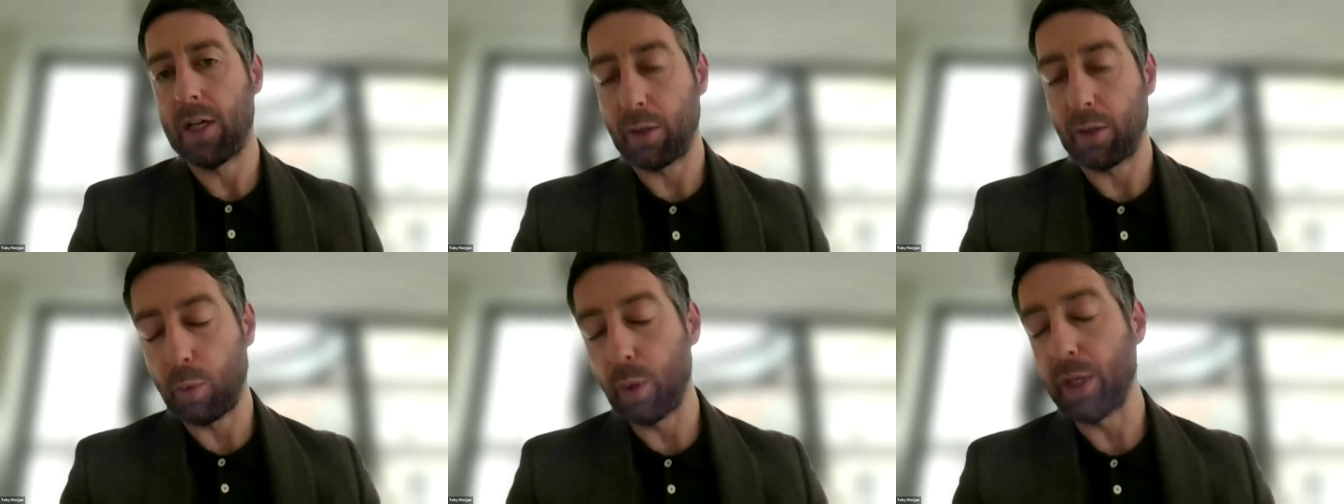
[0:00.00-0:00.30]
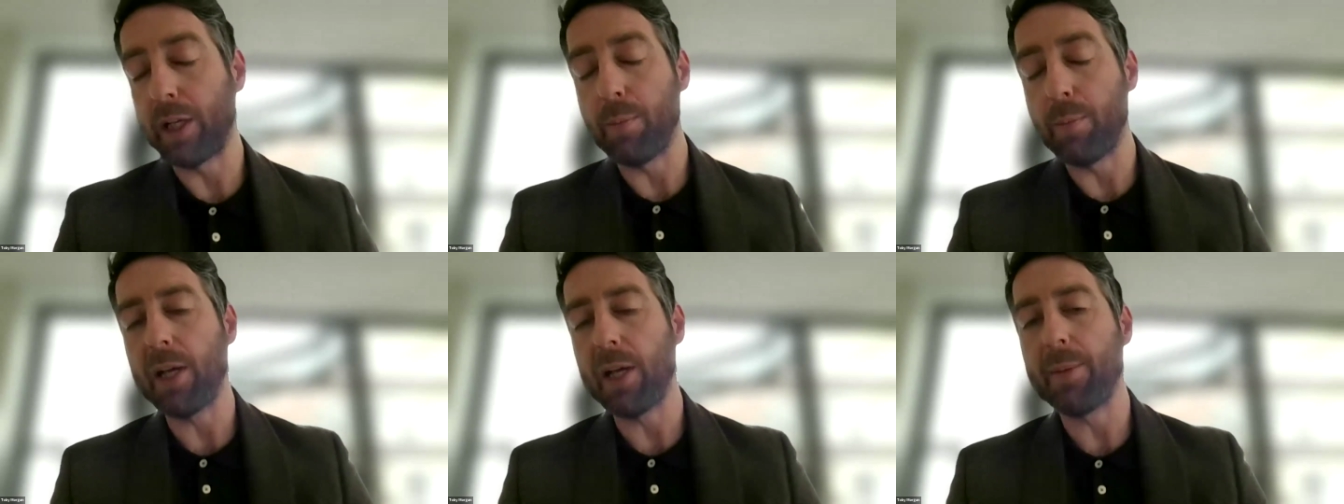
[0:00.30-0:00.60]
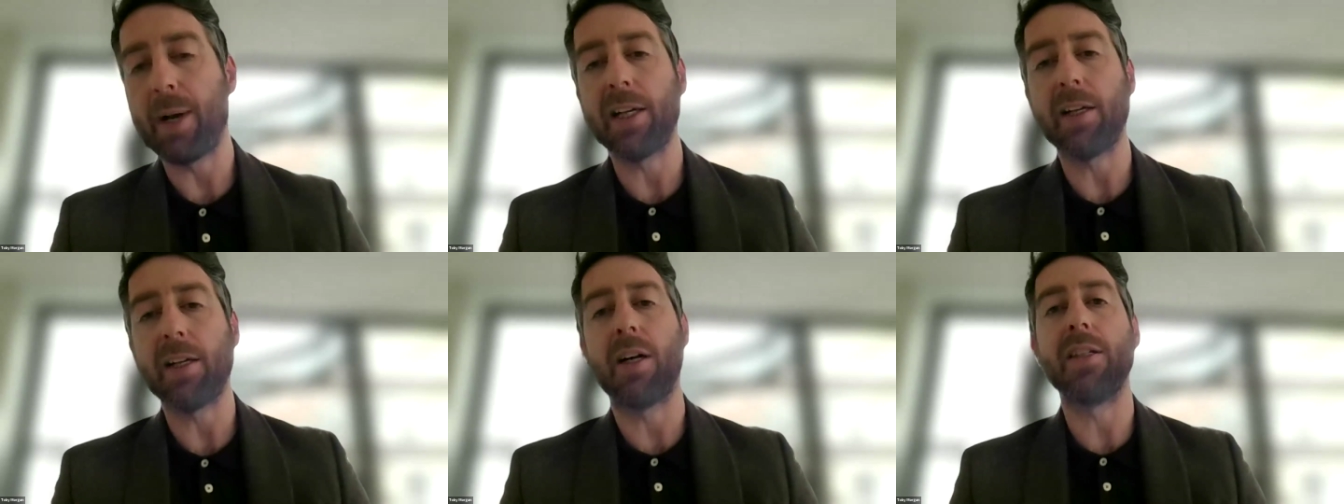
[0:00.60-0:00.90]
quicker
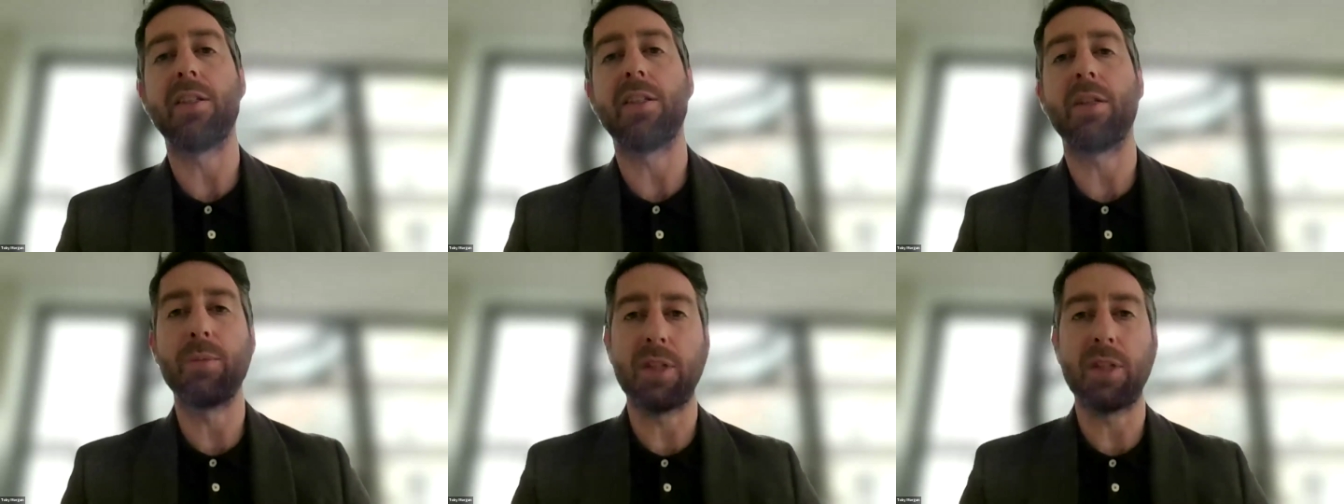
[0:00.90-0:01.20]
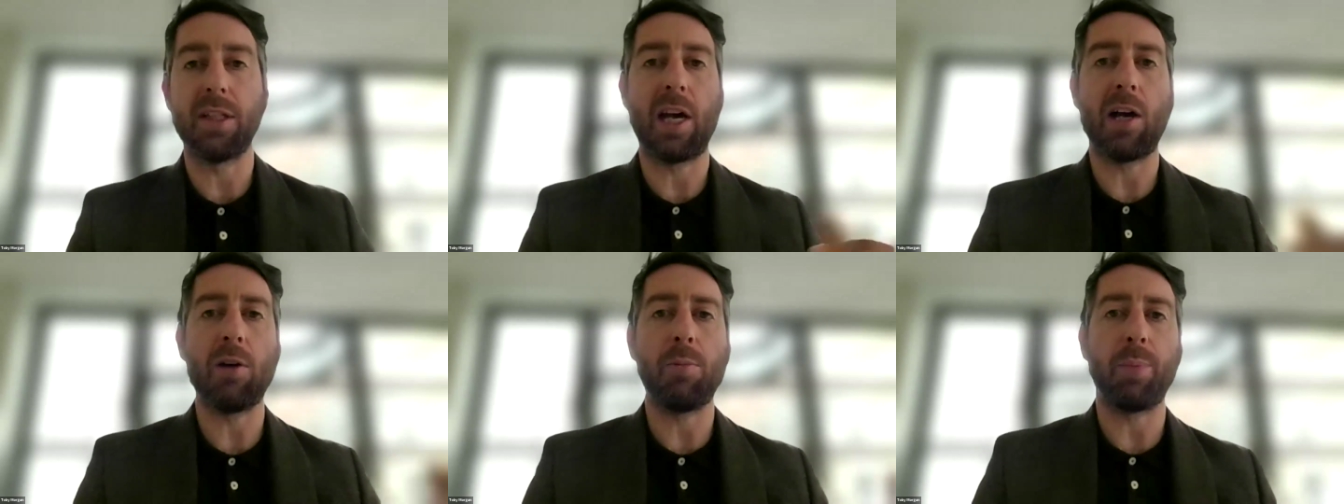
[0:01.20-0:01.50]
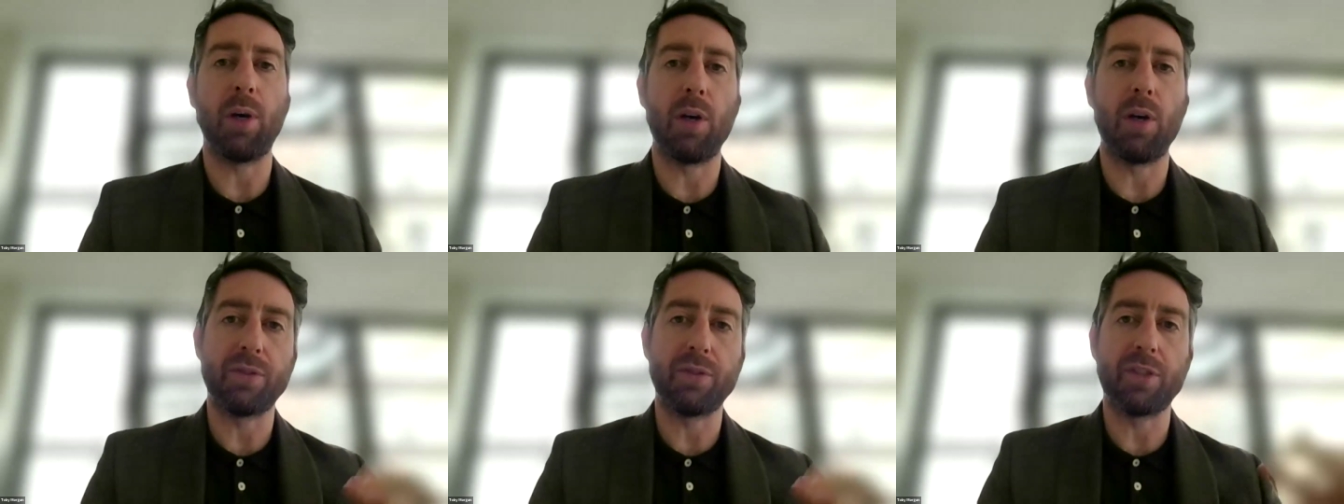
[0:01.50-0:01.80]
payback items can
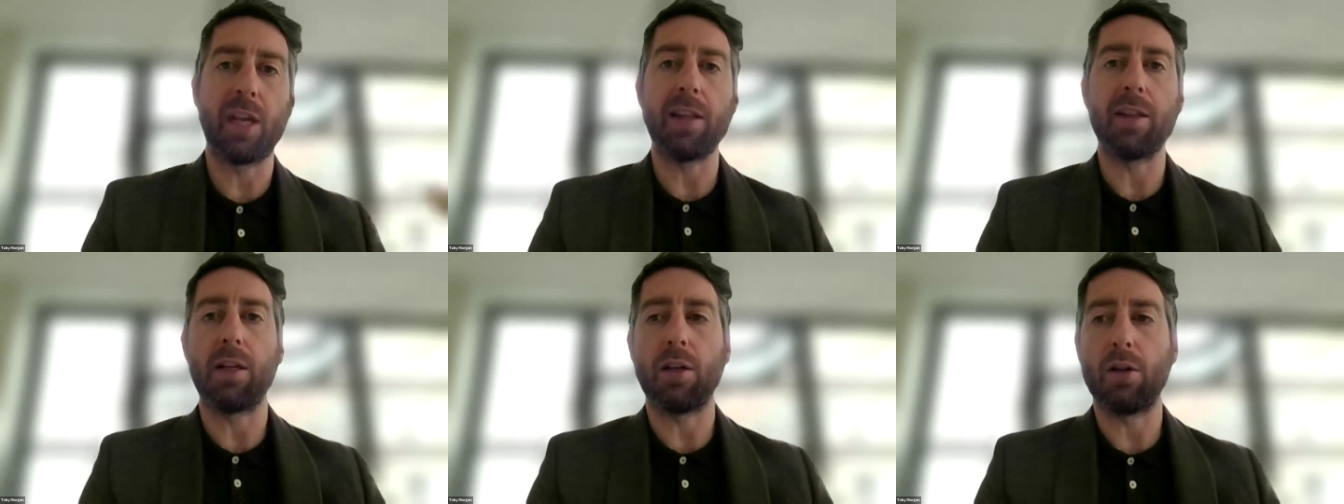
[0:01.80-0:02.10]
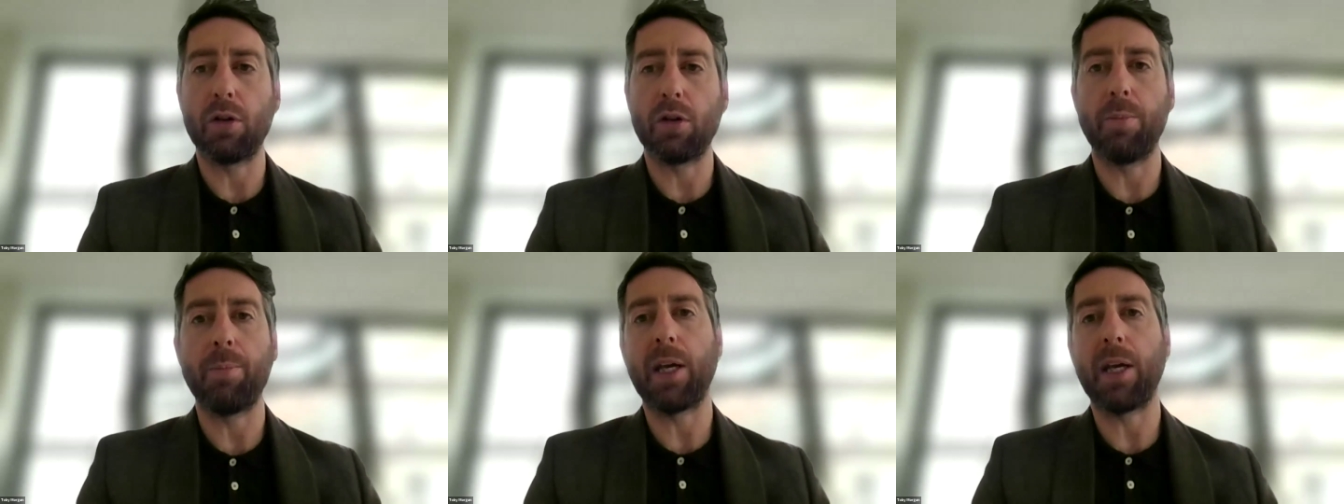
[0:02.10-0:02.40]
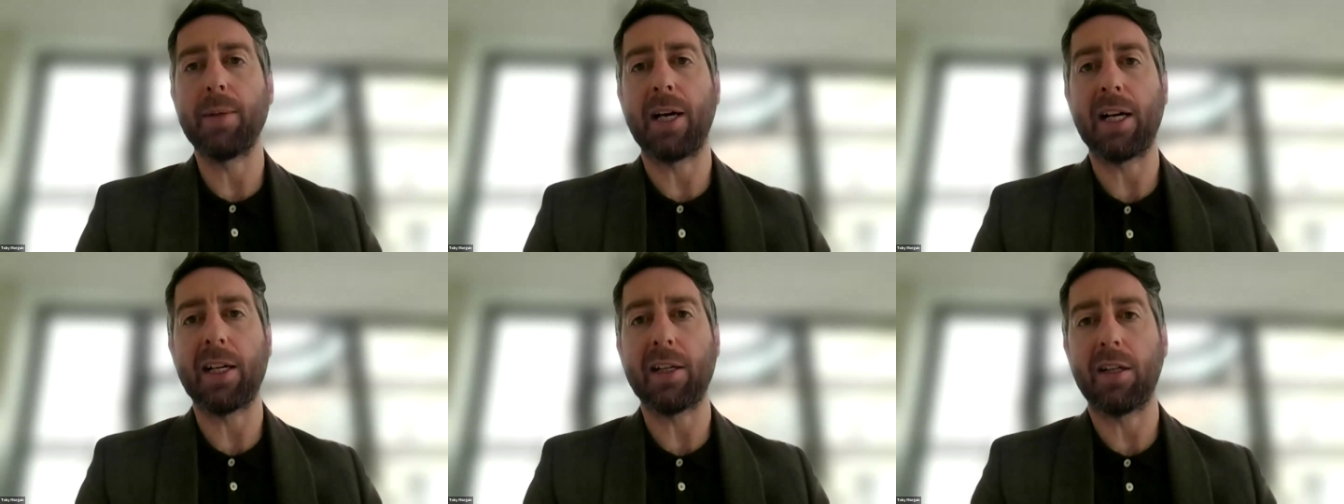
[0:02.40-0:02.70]
help offset the longer
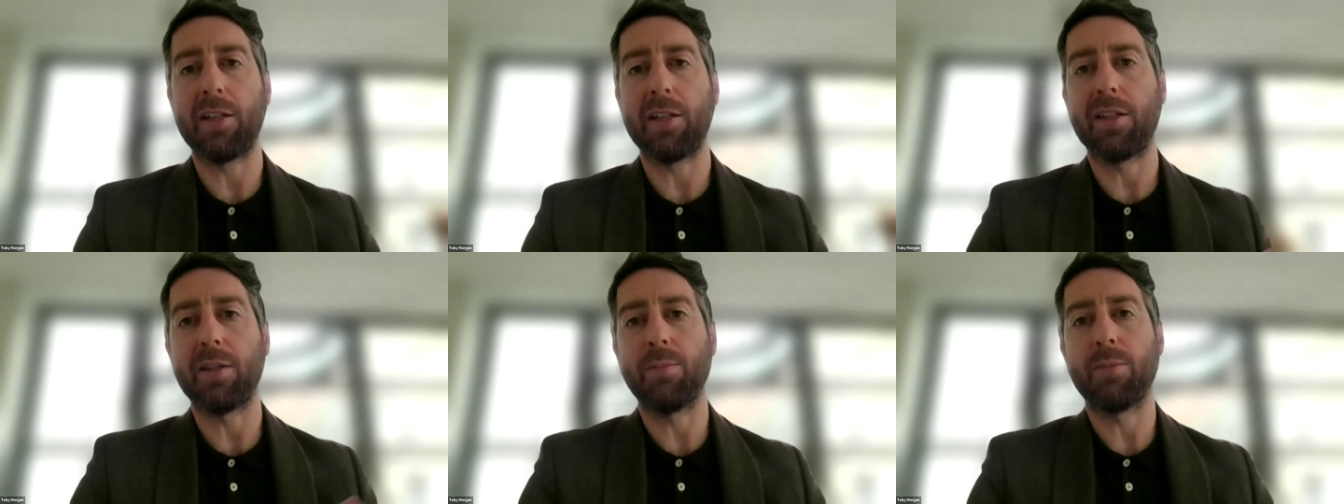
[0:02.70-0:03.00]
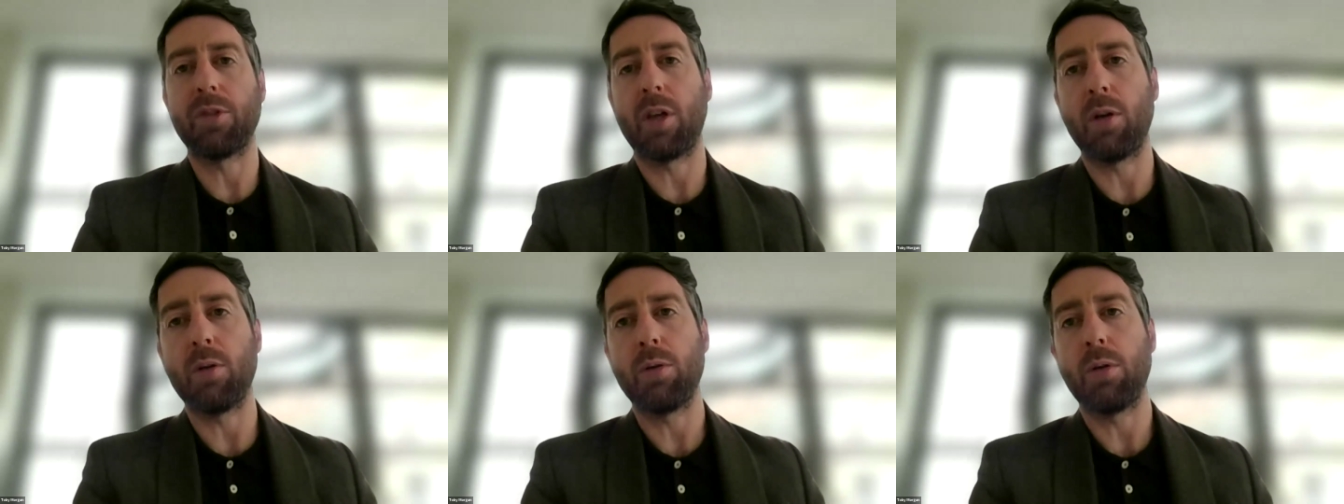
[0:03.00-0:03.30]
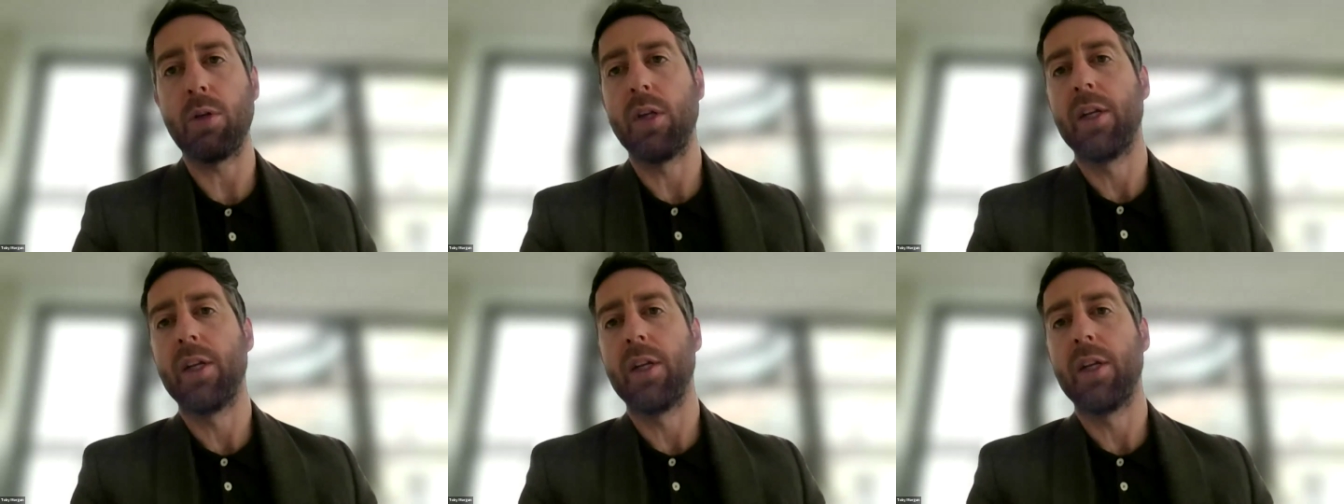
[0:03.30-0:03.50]
payback items. So